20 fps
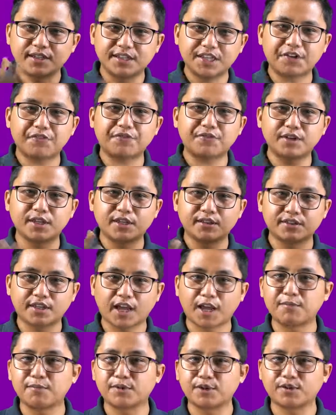definite
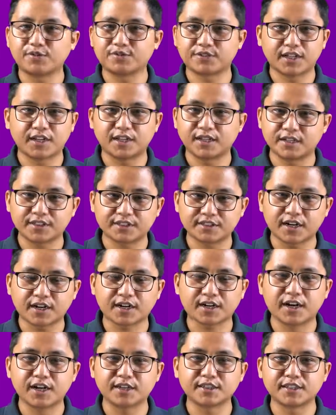timing of selling his car
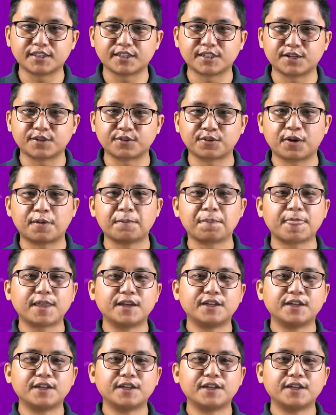khang didana ko